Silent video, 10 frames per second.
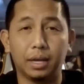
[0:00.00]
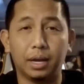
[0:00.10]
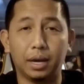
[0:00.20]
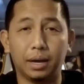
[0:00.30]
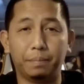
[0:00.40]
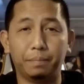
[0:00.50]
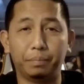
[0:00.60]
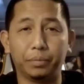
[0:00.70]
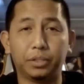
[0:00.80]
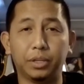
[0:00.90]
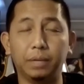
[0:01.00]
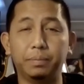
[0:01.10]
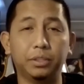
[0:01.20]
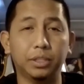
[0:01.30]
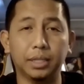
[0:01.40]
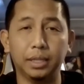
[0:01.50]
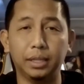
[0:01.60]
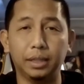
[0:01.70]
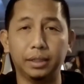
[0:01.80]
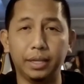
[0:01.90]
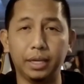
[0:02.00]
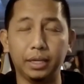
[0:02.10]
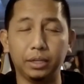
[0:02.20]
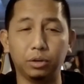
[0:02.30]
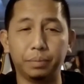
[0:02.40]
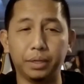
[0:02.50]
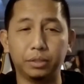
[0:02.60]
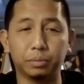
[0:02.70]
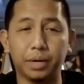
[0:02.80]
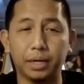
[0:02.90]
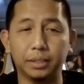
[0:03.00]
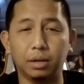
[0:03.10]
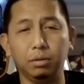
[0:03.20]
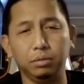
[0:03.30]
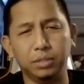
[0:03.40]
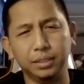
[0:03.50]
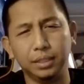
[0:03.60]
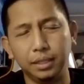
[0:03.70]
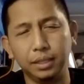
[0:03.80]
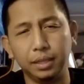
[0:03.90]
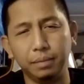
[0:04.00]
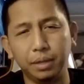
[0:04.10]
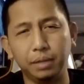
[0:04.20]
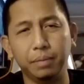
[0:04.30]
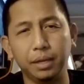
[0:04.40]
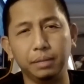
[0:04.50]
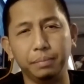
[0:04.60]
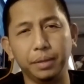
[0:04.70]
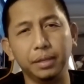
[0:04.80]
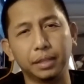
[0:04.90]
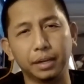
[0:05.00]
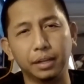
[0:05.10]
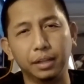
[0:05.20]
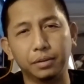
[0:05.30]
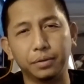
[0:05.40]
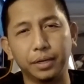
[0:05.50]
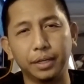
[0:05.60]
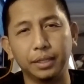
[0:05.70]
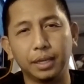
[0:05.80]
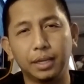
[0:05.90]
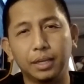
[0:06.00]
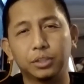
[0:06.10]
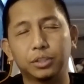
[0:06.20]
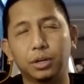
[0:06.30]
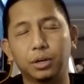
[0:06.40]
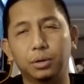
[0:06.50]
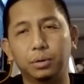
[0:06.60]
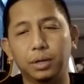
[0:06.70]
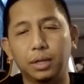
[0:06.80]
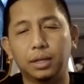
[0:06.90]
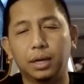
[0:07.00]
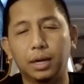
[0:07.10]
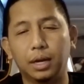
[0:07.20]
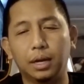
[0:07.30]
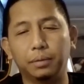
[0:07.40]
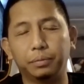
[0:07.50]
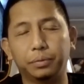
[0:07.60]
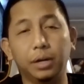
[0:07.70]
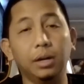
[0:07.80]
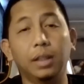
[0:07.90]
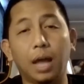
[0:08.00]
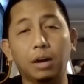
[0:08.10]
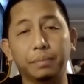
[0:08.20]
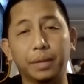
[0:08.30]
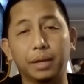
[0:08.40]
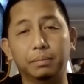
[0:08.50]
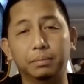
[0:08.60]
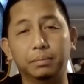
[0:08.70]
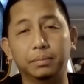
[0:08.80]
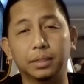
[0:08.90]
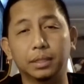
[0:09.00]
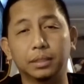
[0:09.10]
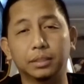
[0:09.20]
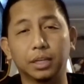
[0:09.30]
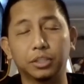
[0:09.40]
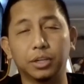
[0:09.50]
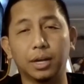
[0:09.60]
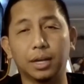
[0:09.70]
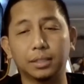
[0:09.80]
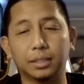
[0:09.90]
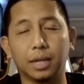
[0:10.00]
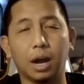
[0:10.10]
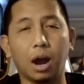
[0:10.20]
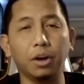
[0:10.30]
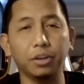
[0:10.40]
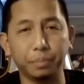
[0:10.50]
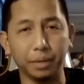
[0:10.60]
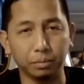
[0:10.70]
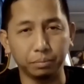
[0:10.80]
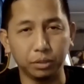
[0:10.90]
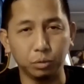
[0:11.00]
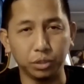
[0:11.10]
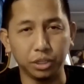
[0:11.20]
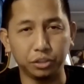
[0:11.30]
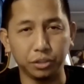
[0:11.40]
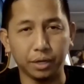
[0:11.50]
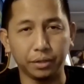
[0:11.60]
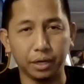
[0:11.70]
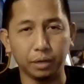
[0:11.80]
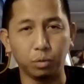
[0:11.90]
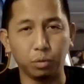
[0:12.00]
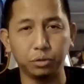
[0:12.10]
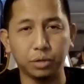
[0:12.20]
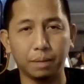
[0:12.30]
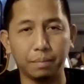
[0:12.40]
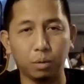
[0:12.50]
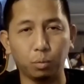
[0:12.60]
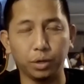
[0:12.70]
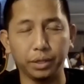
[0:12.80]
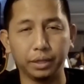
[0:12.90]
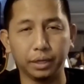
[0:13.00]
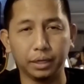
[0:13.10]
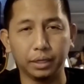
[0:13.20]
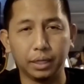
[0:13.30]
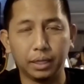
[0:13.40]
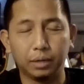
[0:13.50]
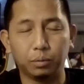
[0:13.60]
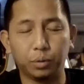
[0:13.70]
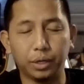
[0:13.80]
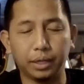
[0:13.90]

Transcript: um, even just a little thing, you'll be surprised. Like, oh, just a little thing, but we make a big deal, right? So uh, there are a lot of them, such as argument with each other. And when you come up with uh, with